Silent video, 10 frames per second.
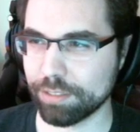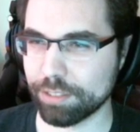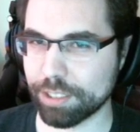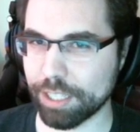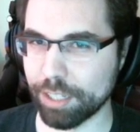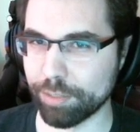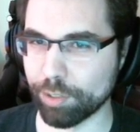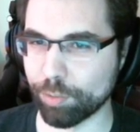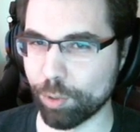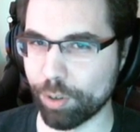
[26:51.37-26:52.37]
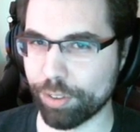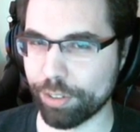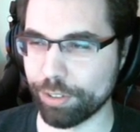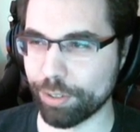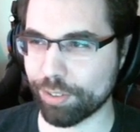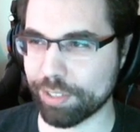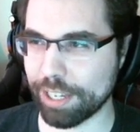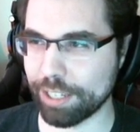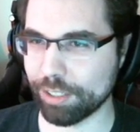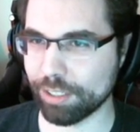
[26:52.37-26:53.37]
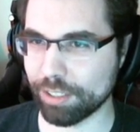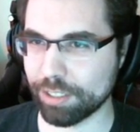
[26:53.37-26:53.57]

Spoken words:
kind of a War Thunder style